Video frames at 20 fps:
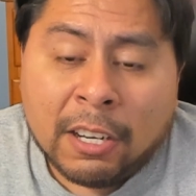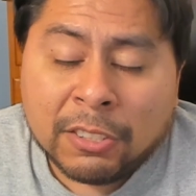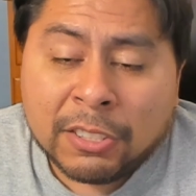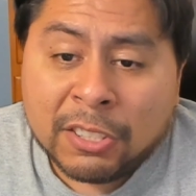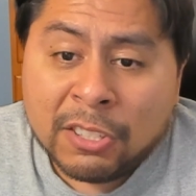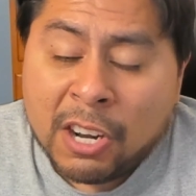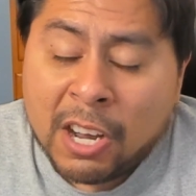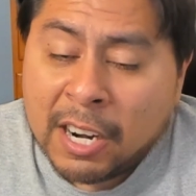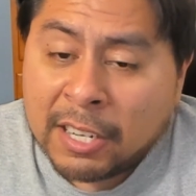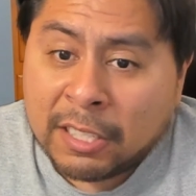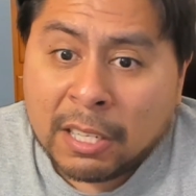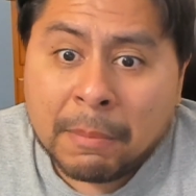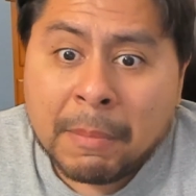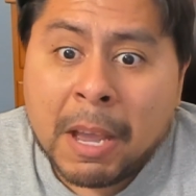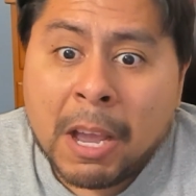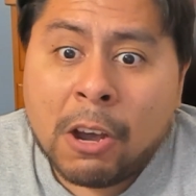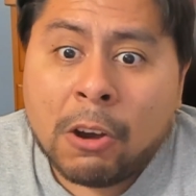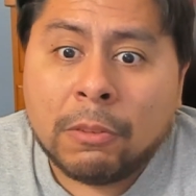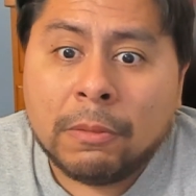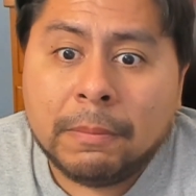knocks them
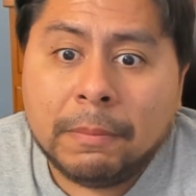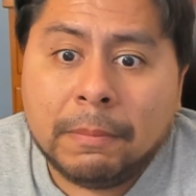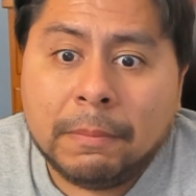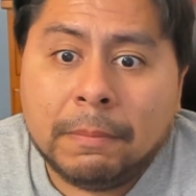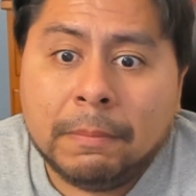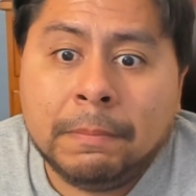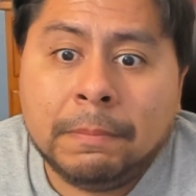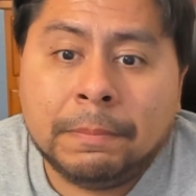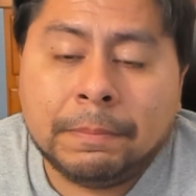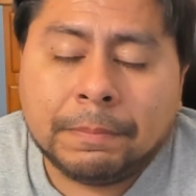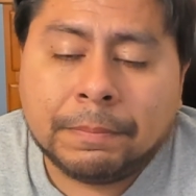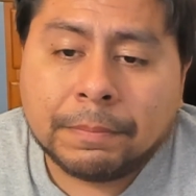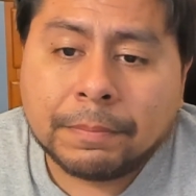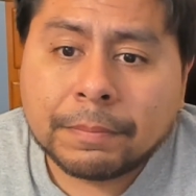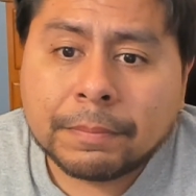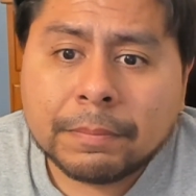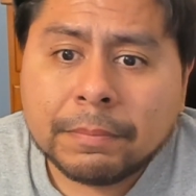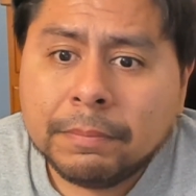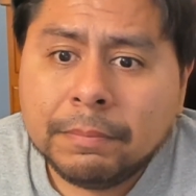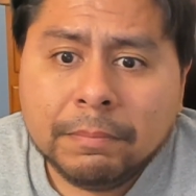out, the
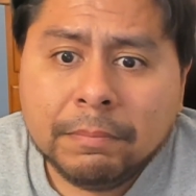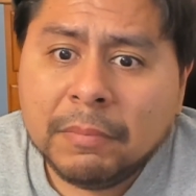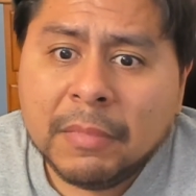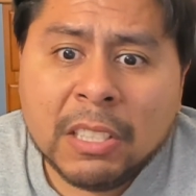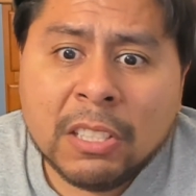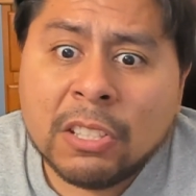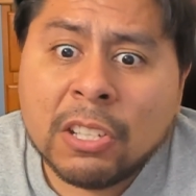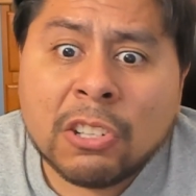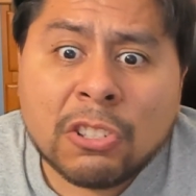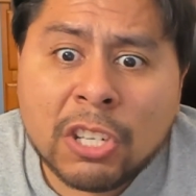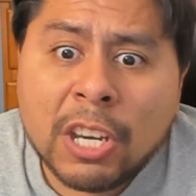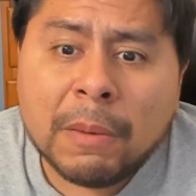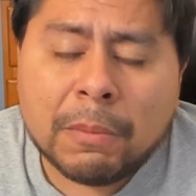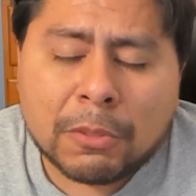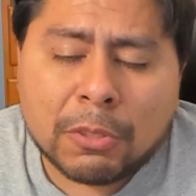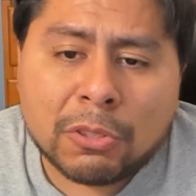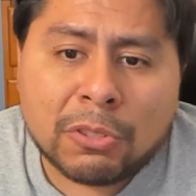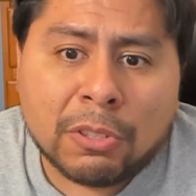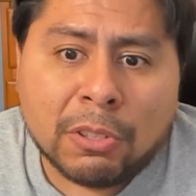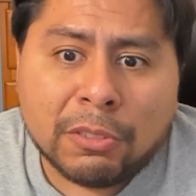Chiefs
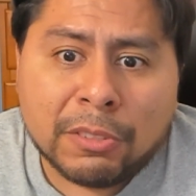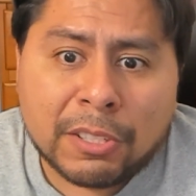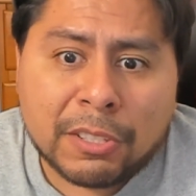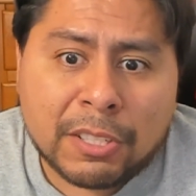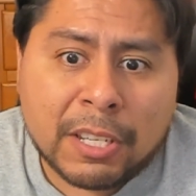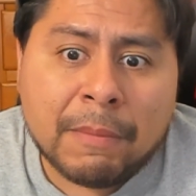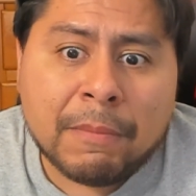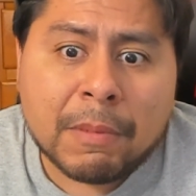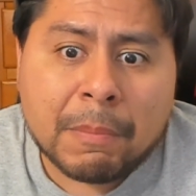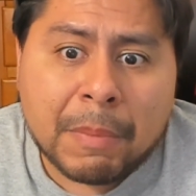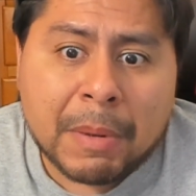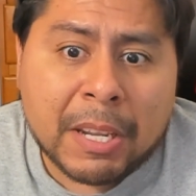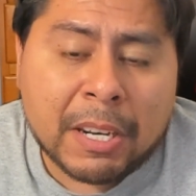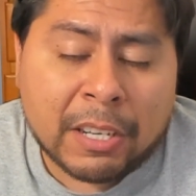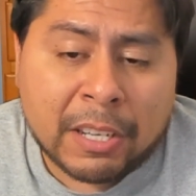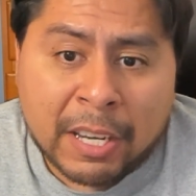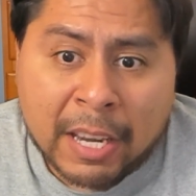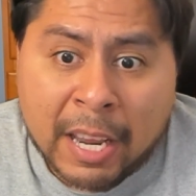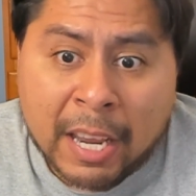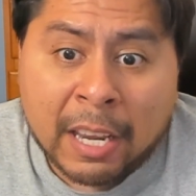are still the team to beat in
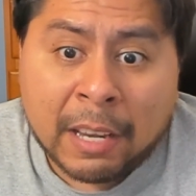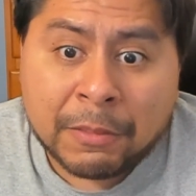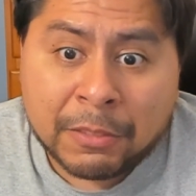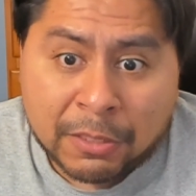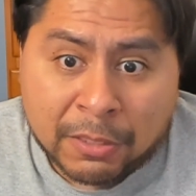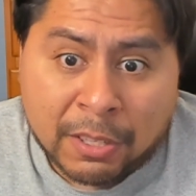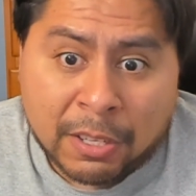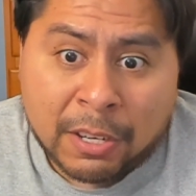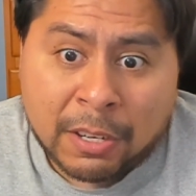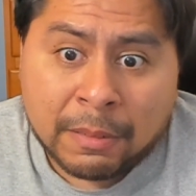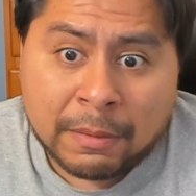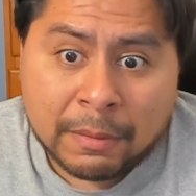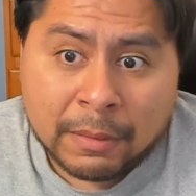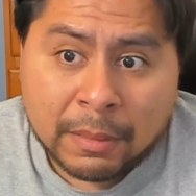the AFC.